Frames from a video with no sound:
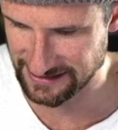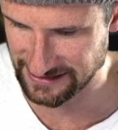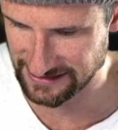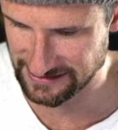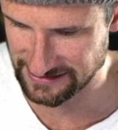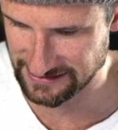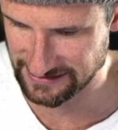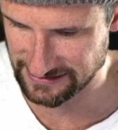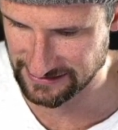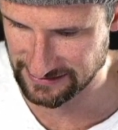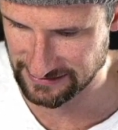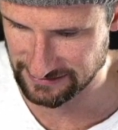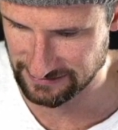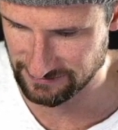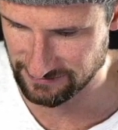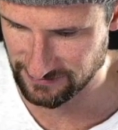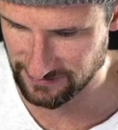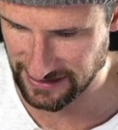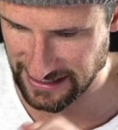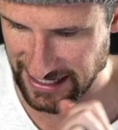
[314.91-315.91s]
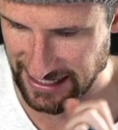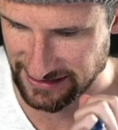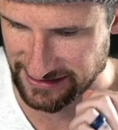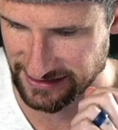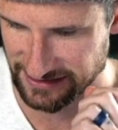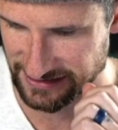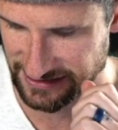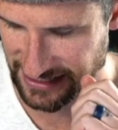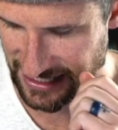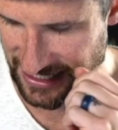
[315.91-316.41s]
his has
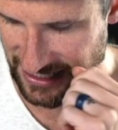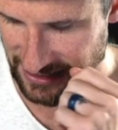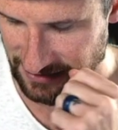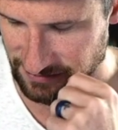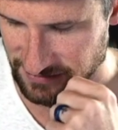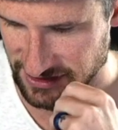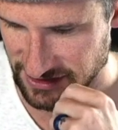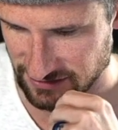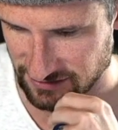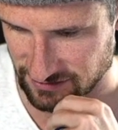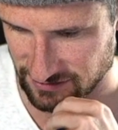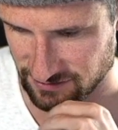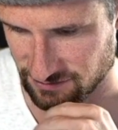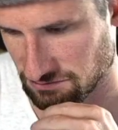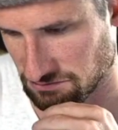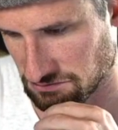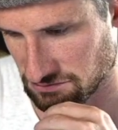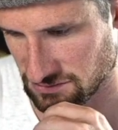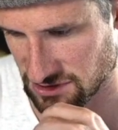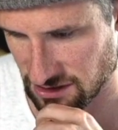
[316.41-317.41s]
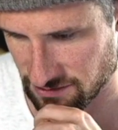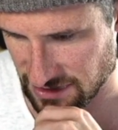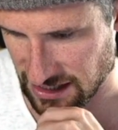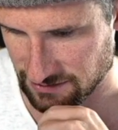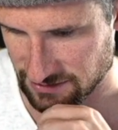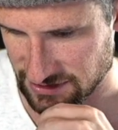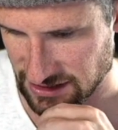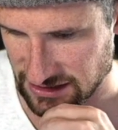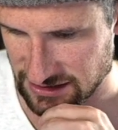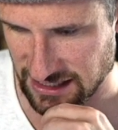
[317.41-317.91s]
his times and
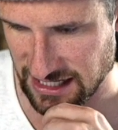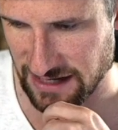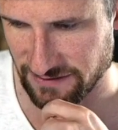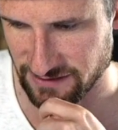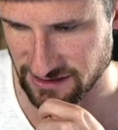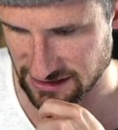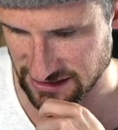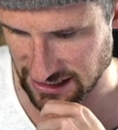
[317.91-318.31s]
sometimes doesn't have his